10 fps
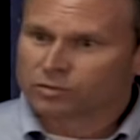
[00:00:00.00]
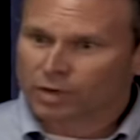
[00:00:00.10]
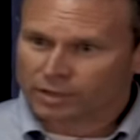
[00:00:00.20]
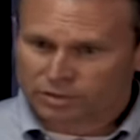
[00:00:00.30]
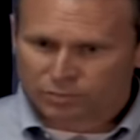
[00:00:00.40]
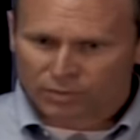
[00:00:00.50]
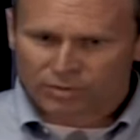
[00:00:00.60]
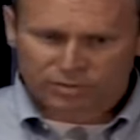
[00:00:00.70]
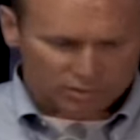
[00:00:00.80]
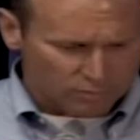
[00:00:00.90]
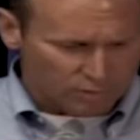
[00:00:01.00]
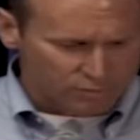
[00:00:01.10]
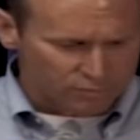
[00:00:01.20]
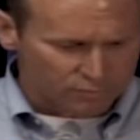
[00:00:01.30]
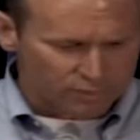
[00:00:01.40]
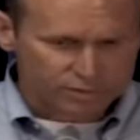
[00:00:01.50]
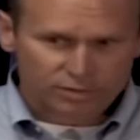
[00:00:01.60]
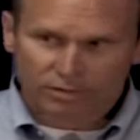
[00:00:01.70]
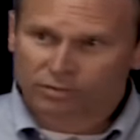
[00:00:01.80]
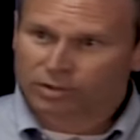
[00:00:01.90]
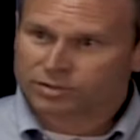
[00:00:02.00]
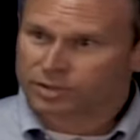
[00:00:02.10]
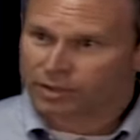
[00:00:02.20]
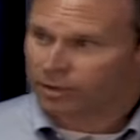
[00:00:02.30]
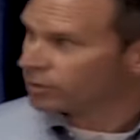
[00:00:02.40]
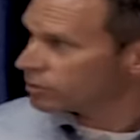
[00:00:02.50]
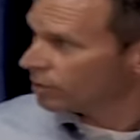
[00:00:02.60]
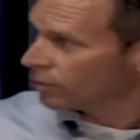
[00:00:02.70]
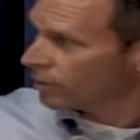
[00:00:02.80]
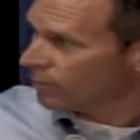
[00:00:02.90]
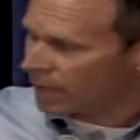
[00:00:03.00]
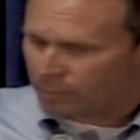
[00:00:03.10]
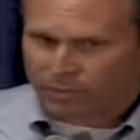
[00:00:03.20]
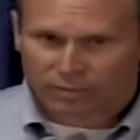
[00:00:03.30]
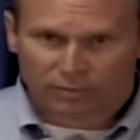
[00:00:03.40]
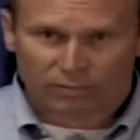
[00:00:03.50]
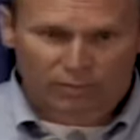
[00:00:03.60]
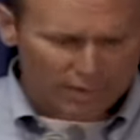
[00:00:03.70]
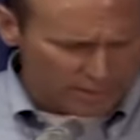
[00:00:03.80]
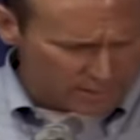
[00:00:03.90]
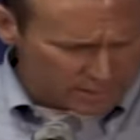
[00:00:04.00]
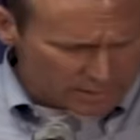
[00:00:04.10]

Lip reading: quite dispersed across the region and across the area shown on the map here on the right.